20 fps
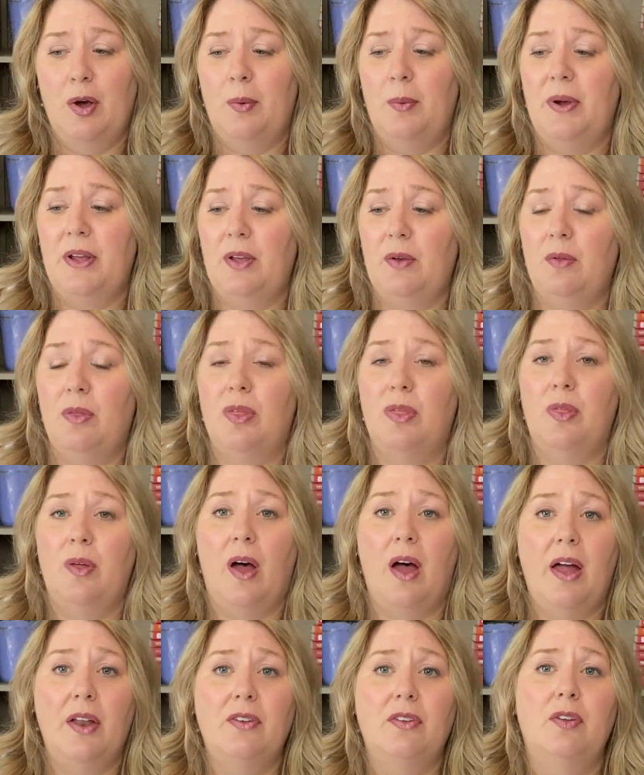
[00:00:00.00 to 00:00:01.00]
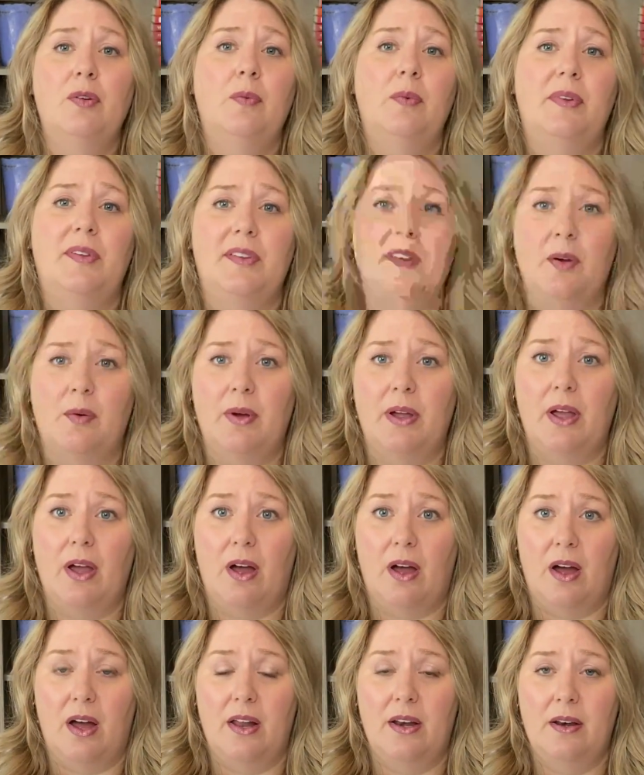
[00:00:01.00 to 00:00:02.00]
what you thought was going
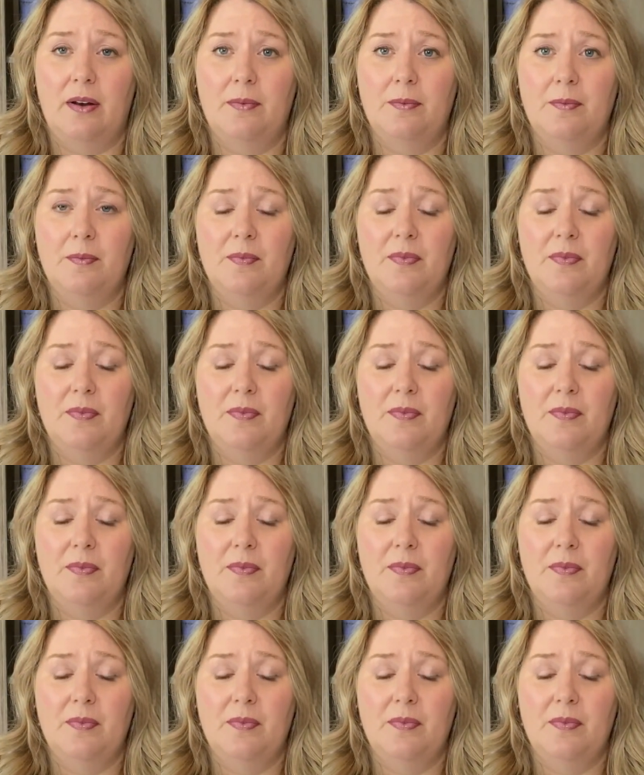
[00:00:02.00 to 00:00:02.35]
on.